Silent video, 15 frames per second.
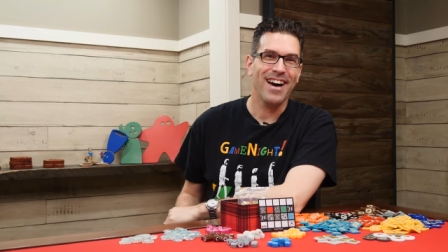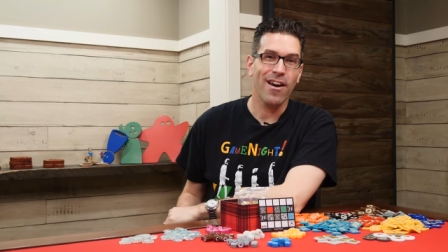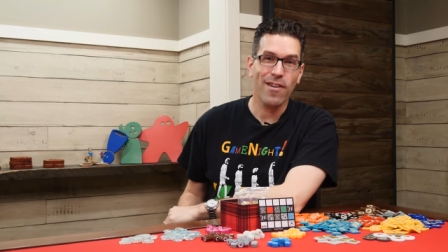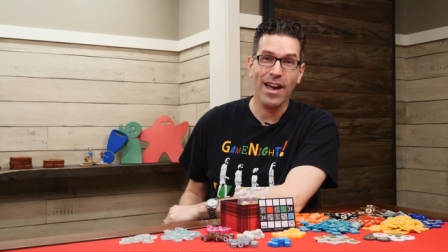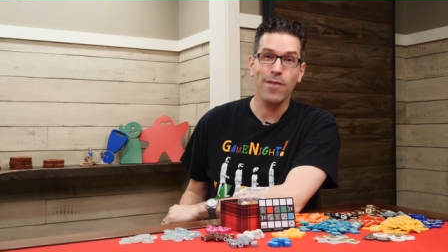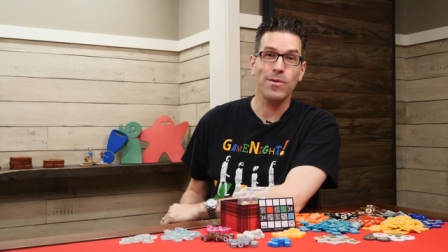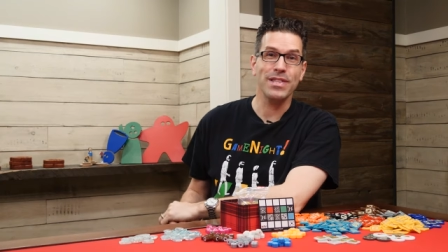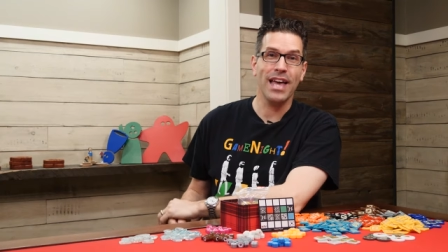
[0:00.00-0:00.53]
All
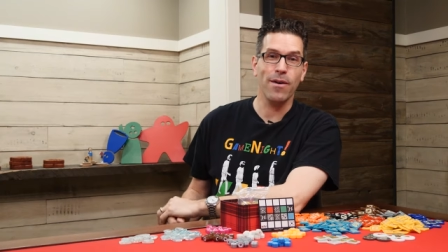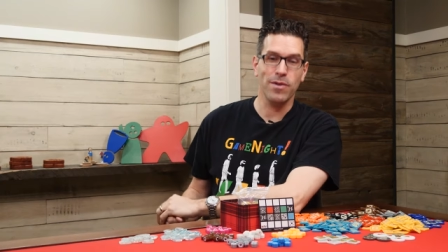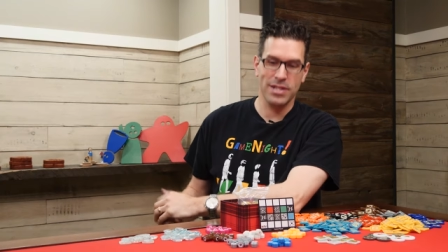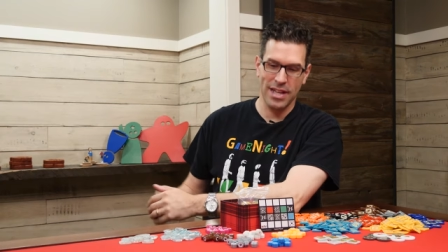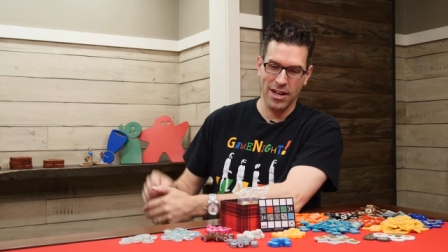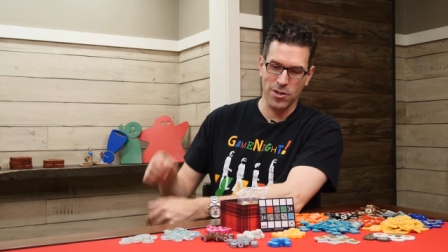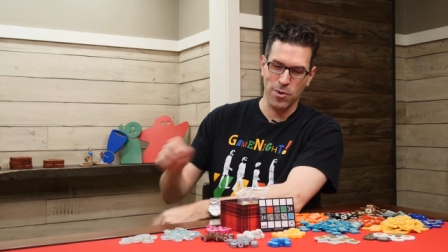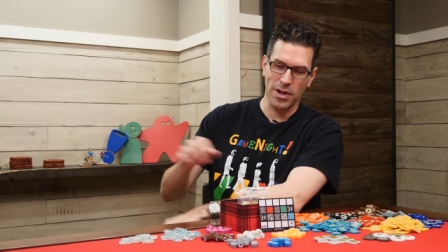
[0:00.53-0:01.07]
right, well now we're
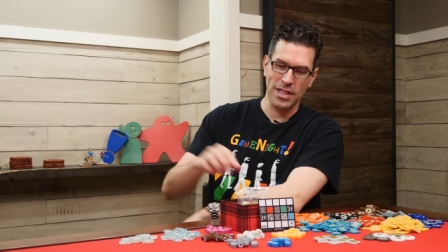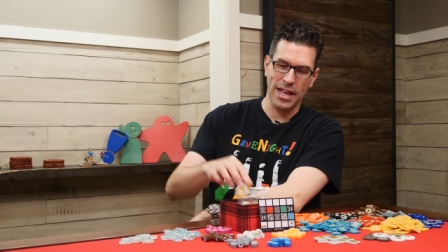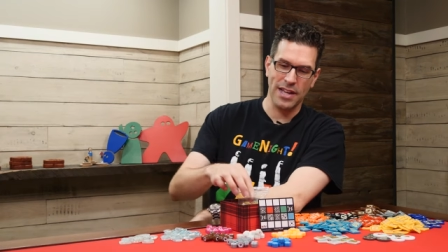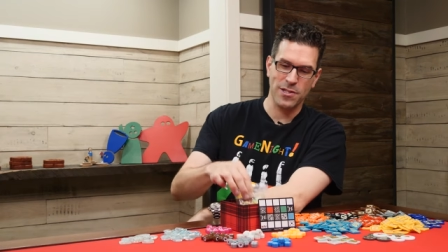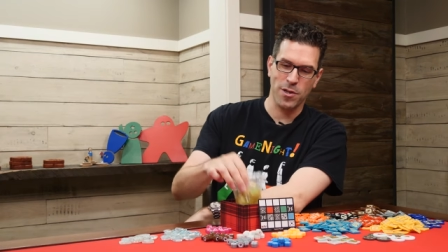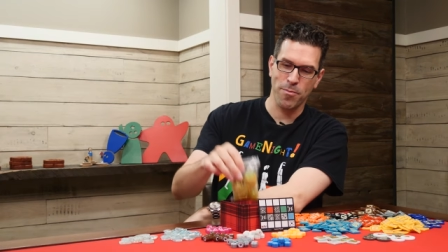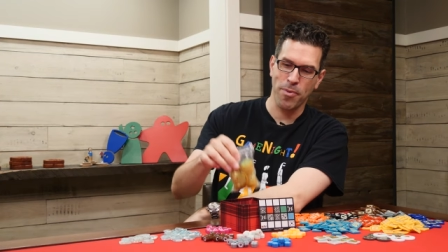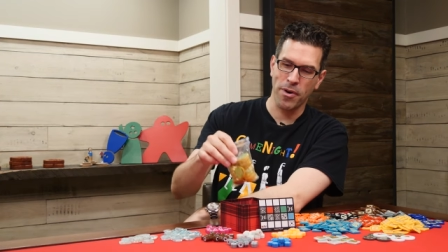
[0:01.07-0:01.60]
down to our
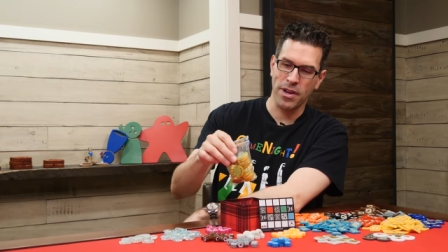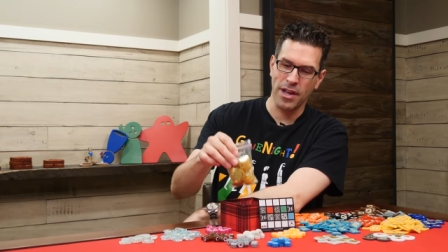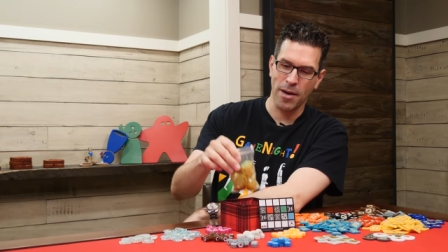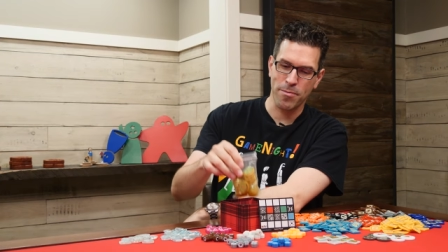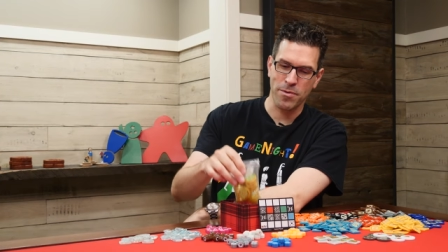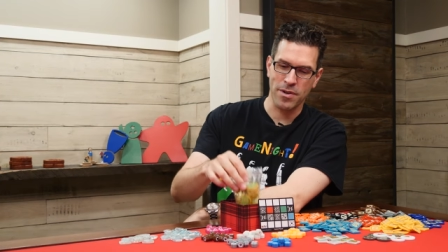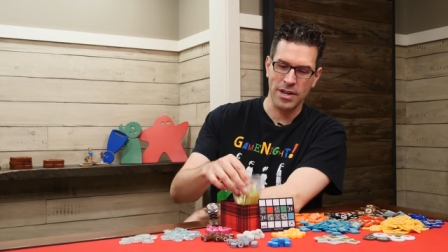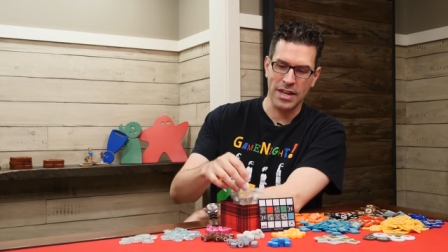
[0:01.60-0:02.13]
last component
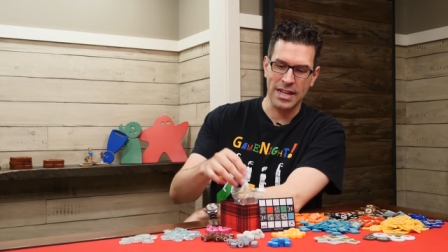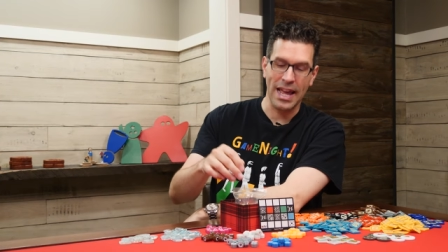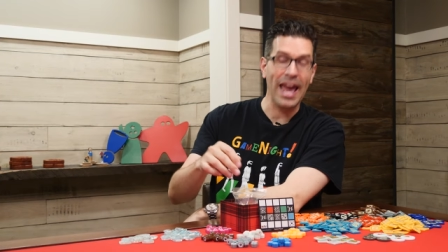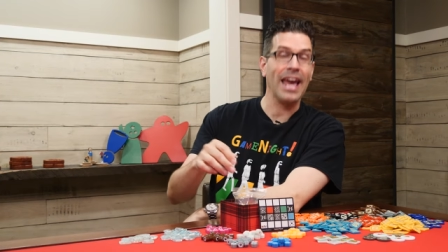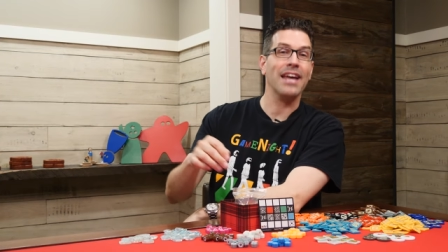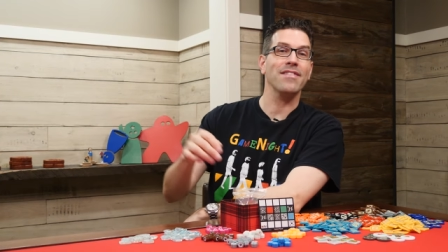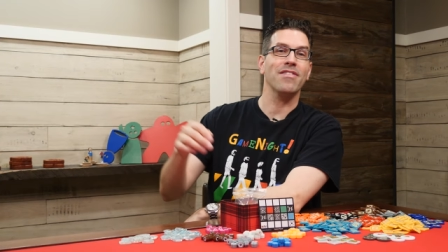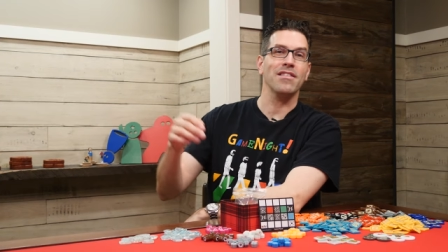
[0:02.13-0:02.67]
upgrade
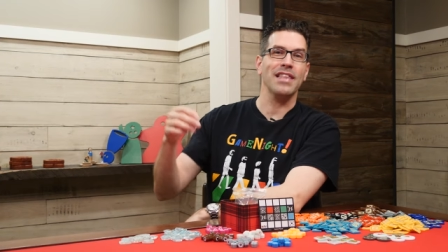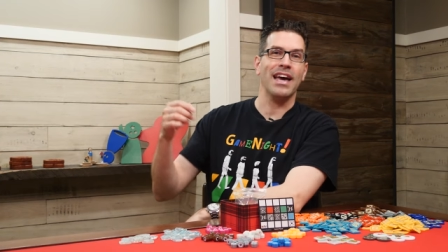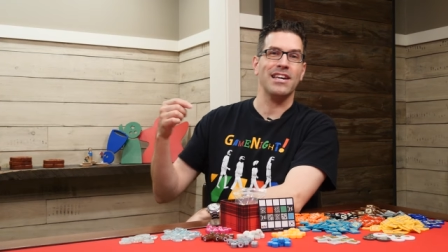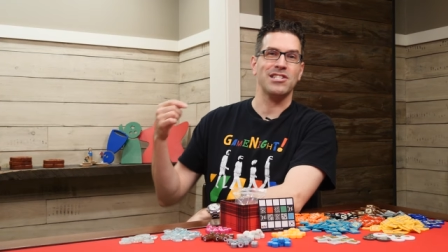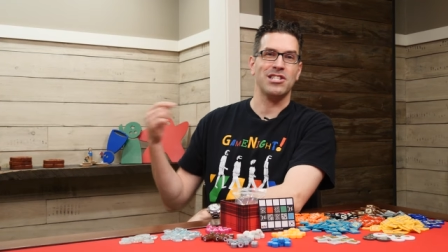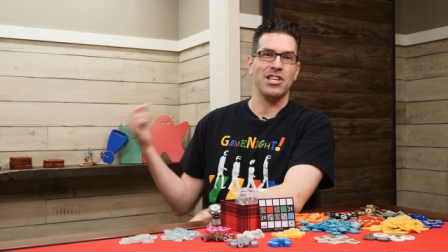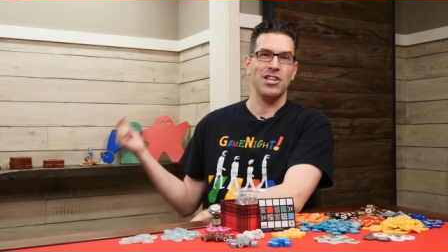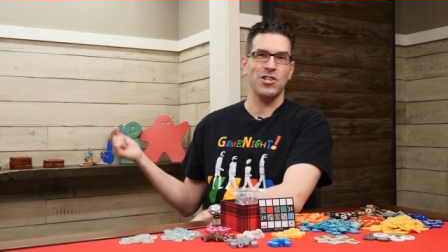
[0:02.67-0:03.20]
and the
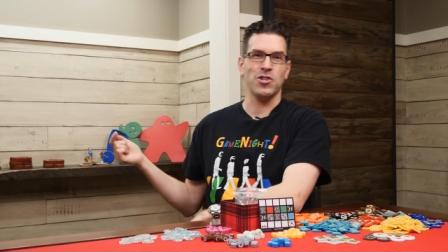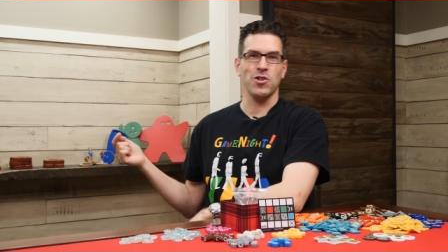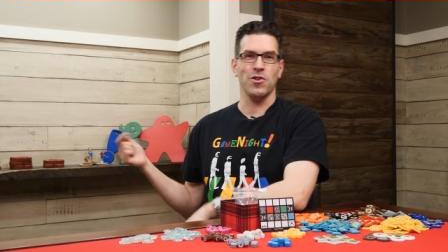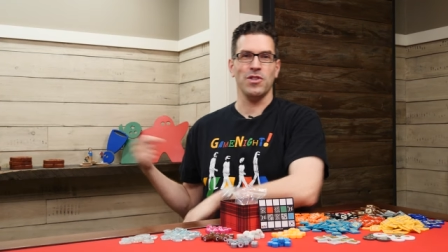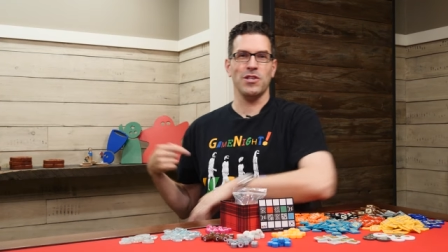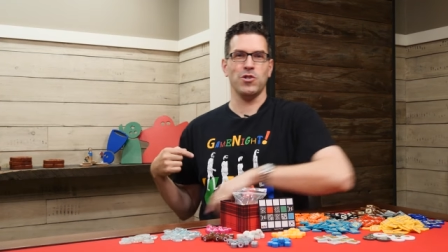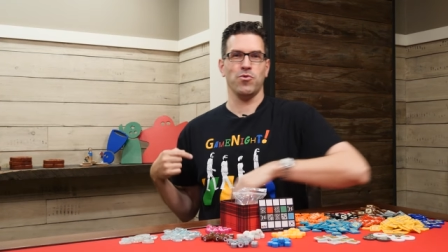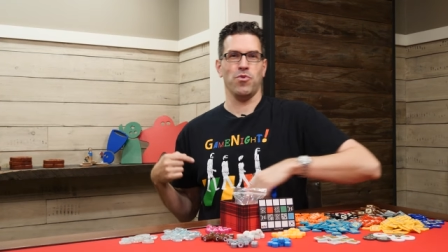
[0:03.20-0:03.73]
last
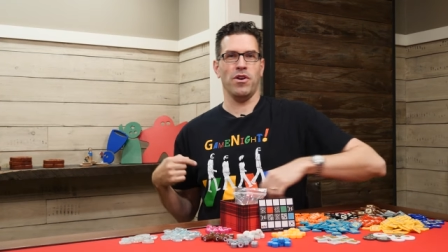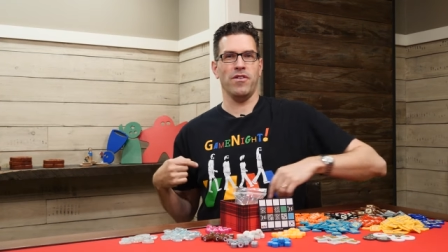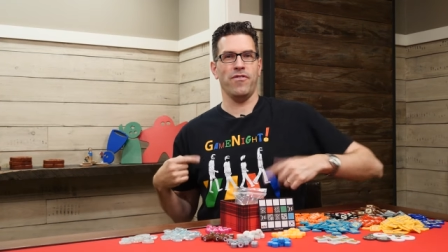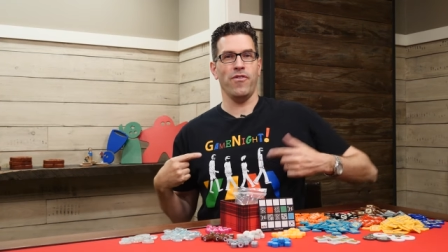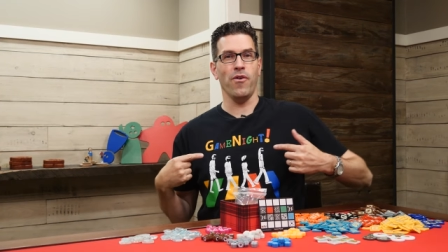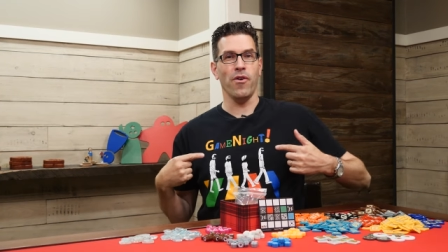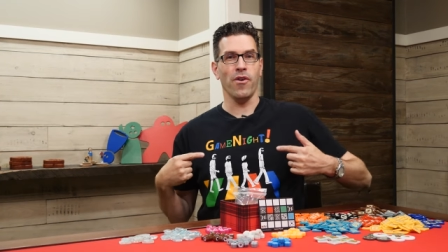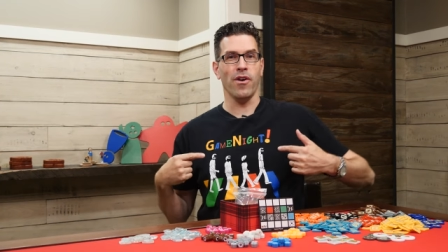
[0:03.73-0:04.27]
t-shirt, this one
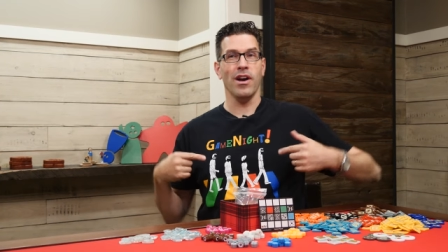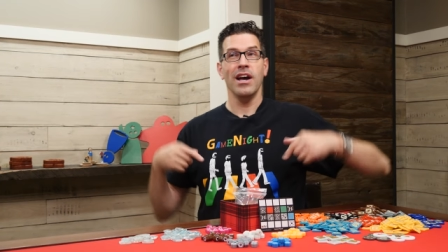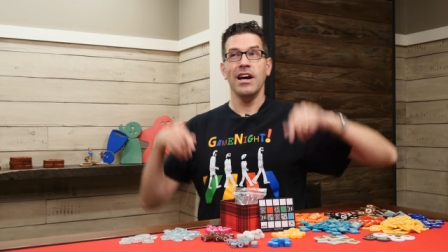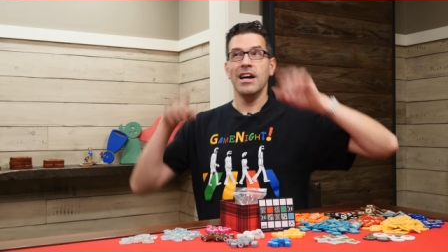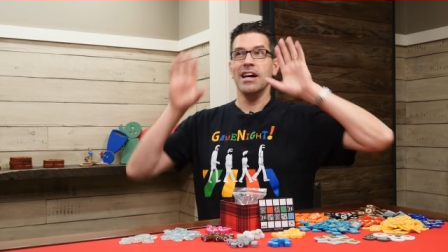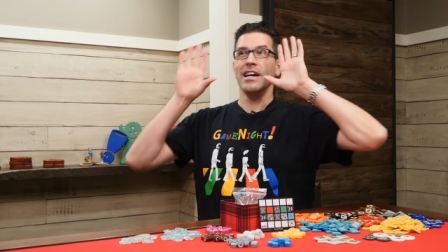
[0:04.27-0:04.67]
for